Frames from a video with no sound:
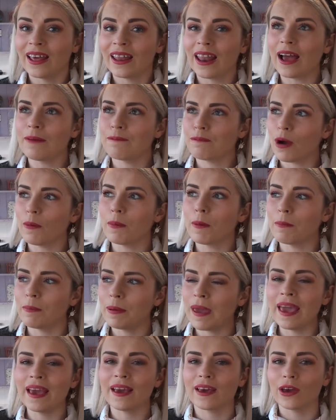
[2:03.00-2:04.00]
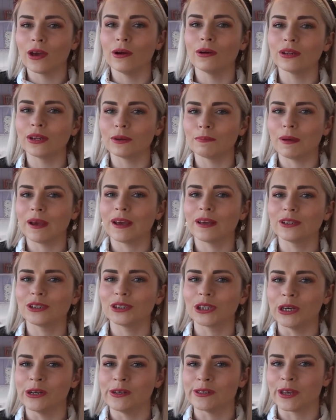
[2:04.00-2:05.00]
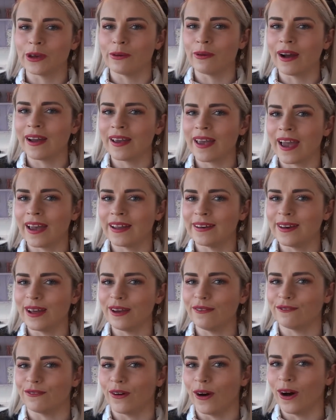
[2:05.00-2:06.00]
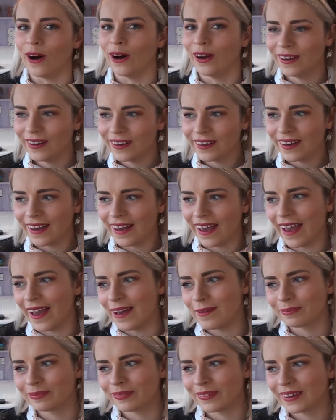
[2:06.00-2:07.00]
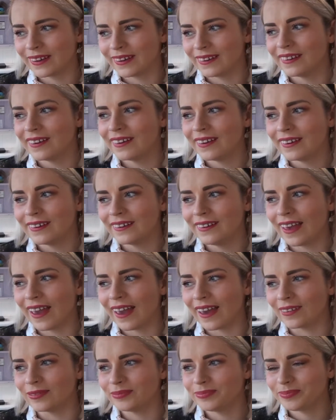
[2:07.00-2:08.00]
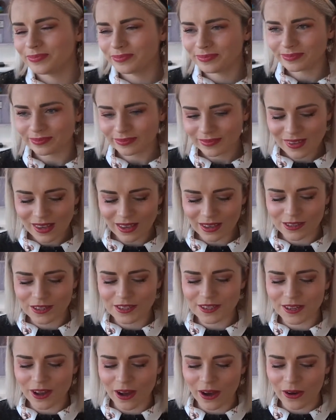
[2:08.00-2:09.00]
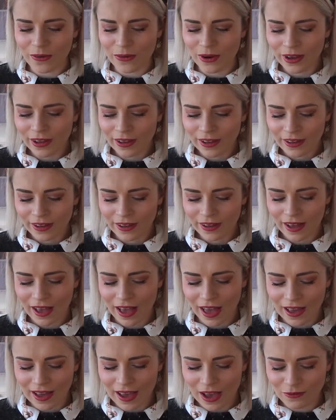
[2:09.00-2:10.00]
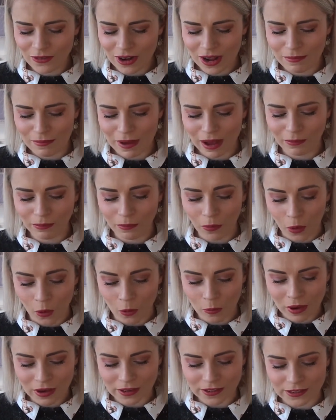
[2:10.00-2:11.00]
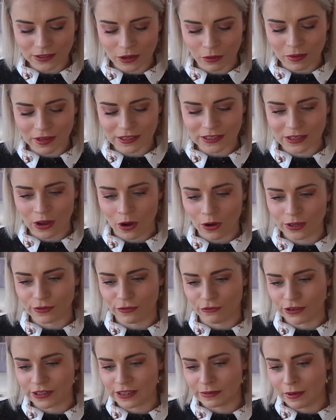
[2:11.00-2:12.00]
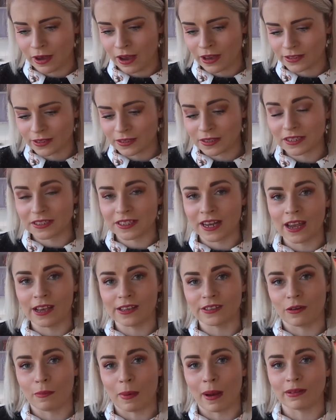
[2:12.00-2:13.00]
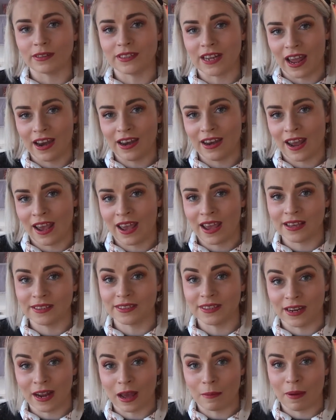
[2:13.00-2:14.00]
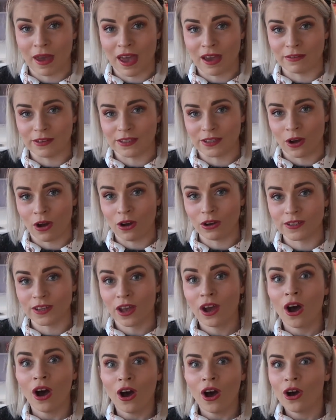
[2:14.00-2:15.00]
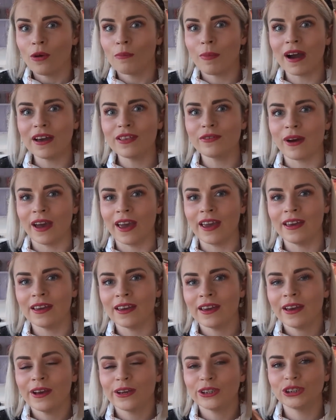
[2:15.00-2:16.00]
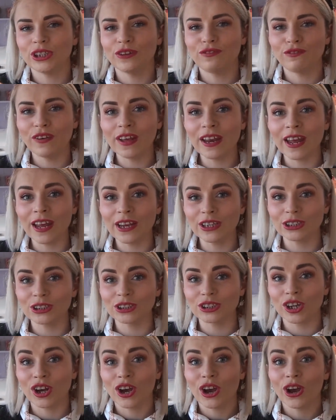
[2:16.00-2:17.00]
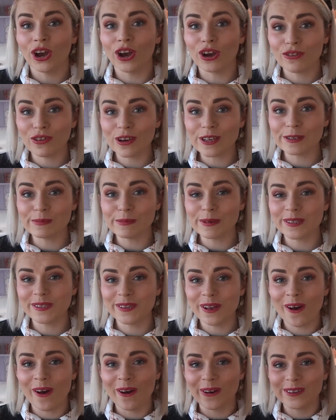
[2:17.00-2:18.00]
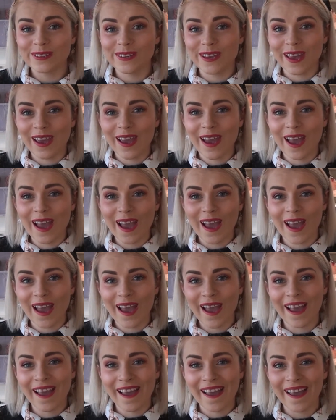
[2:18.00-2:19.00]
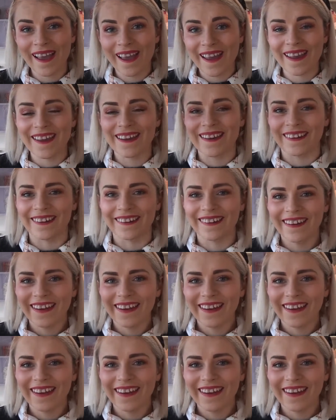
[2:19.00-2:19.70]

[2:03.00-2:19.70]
I probably pick and choose who I knit for. Yeah. So I have knit my mum some socks for Christmas, because it takes her about 10 years to knit a pair of socks. By the way, she finished her Christmas socks. Yay!